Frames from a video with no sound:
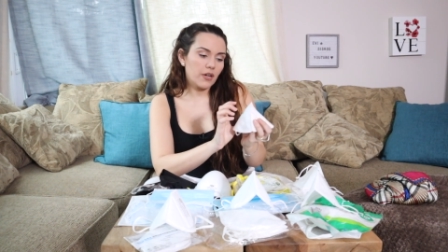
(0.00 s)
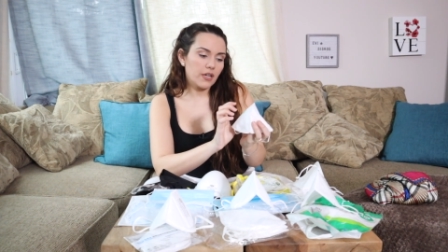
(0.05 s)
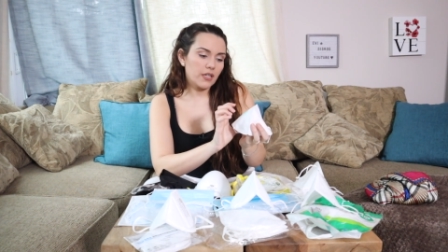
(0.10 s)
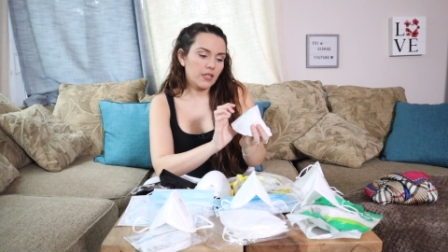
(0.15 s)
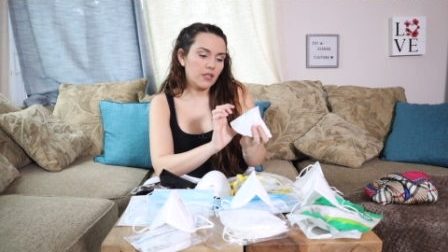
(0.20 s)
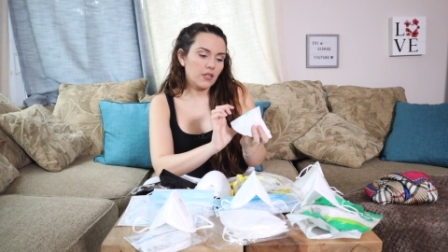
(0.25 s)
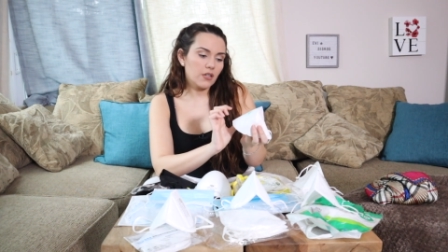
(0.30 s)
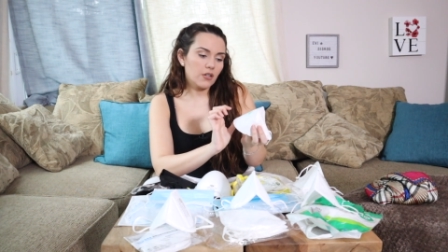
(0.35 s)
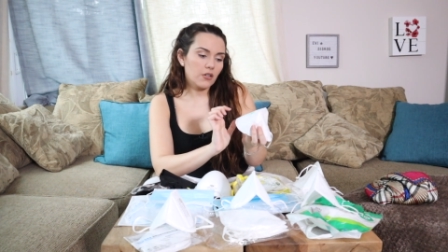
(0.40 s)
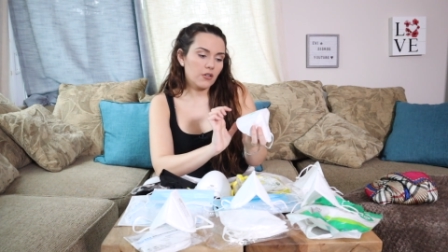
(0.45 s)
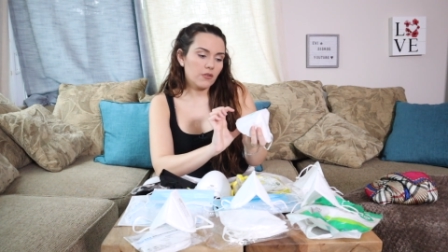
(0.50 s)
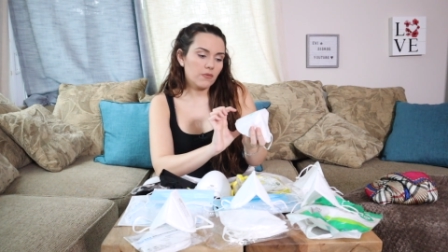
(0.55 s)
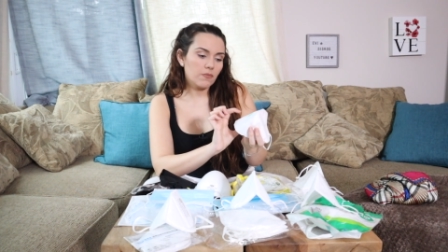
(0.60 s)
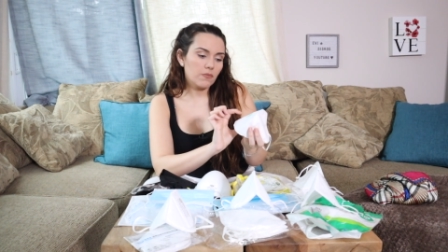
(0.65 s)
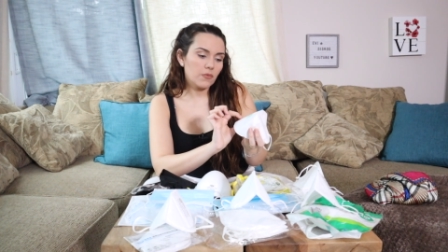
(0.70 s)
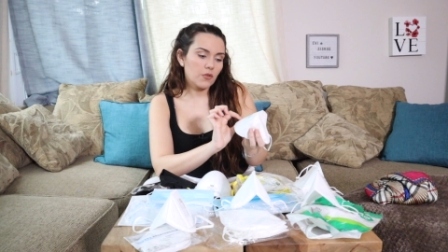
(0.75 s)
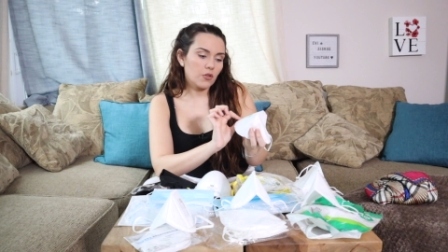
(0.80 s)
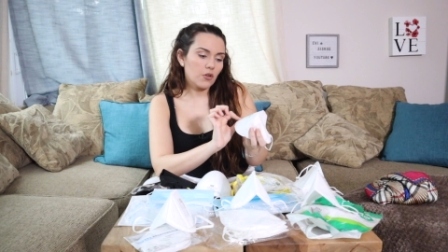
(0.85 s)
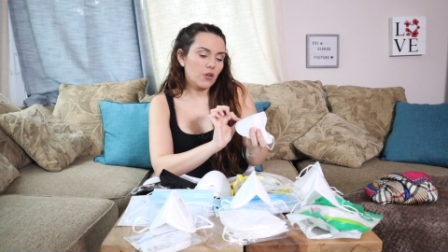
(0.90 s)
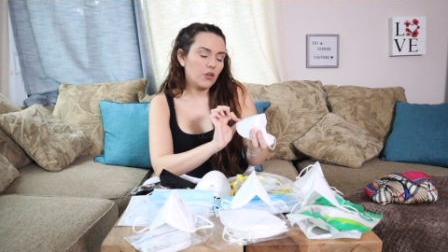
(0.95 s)
right
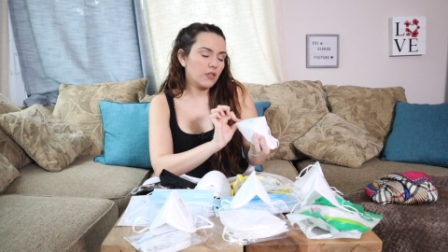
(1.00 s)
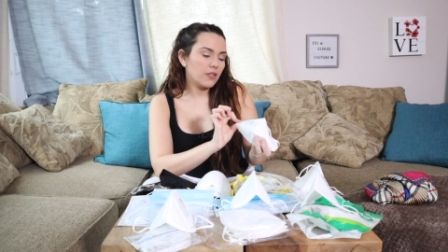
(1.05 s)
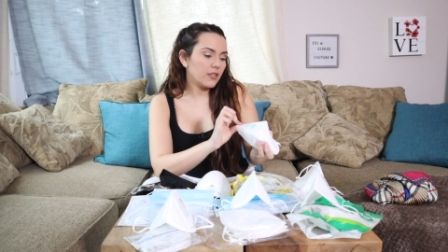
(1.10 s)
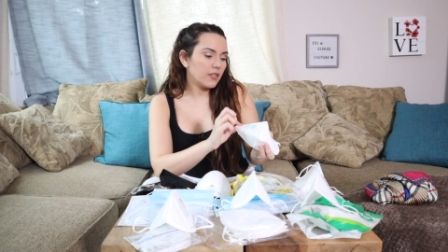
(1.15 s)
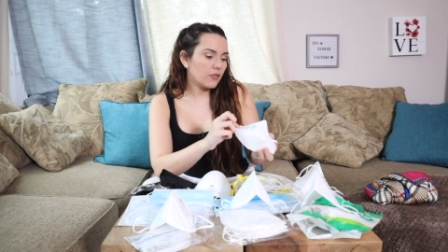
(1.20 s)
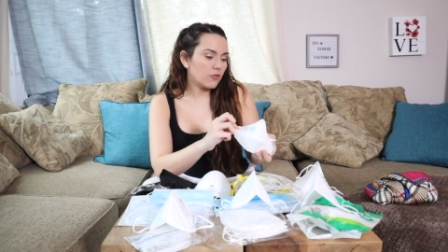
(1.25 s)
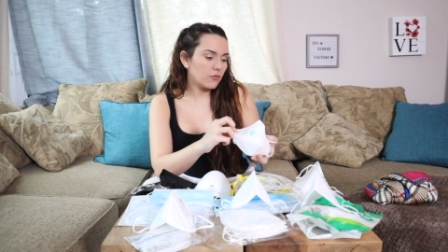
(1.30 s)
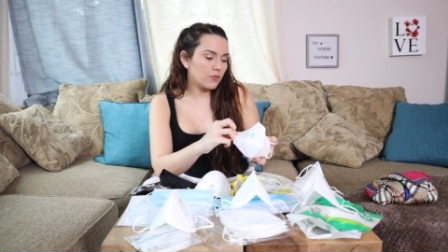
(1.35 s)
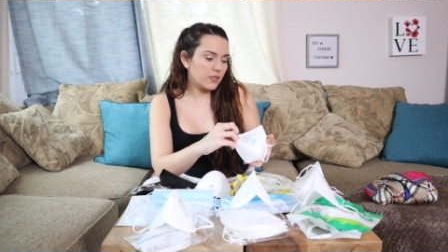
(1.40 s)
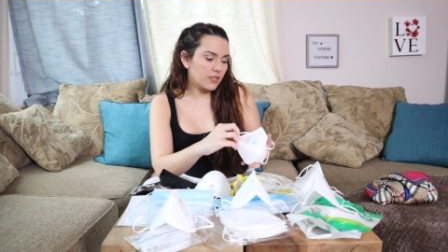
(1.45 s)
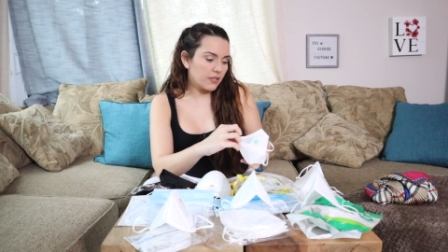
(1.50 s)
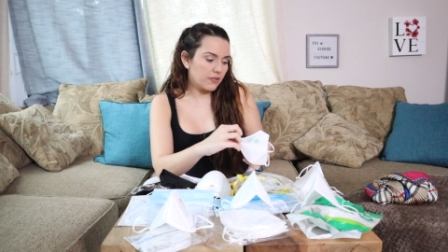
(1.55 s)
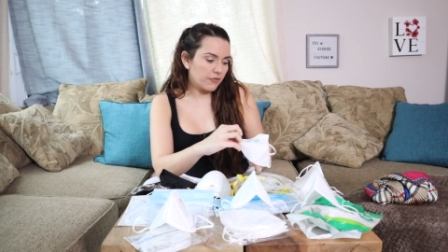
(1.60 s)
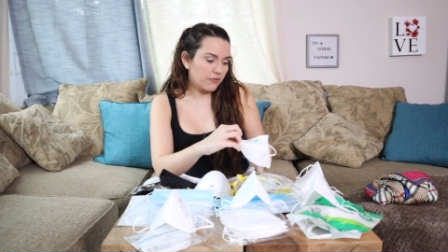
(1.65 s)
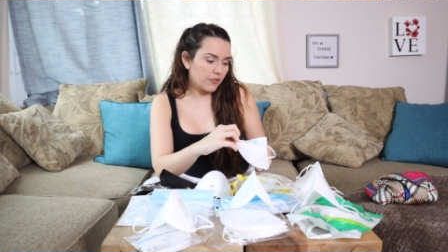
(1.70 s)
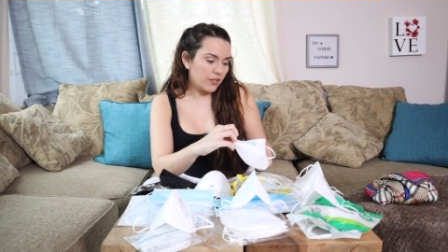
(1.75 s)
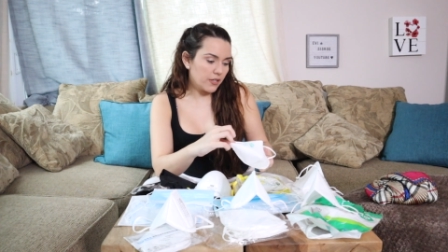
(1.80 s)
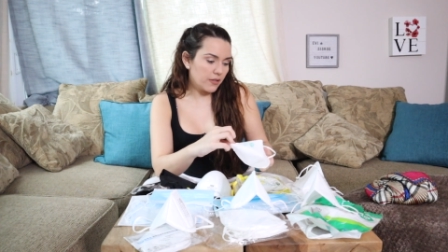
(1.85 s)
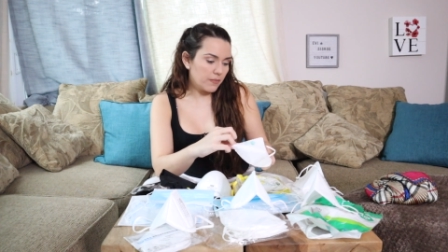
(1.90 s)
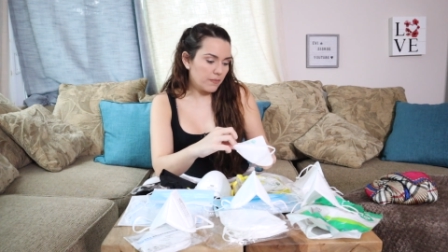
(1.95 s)
here. They're all a little
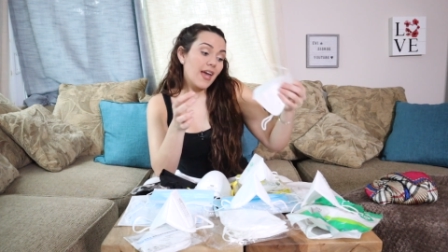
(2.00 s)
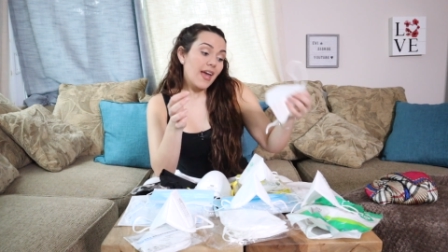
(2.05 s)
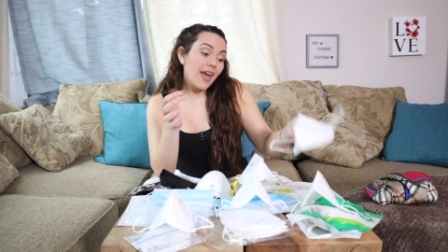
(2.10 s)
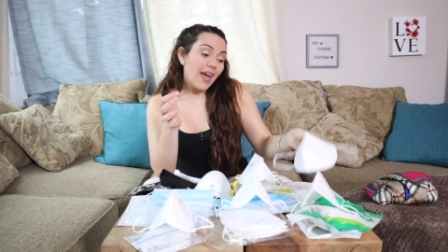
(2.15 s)
different.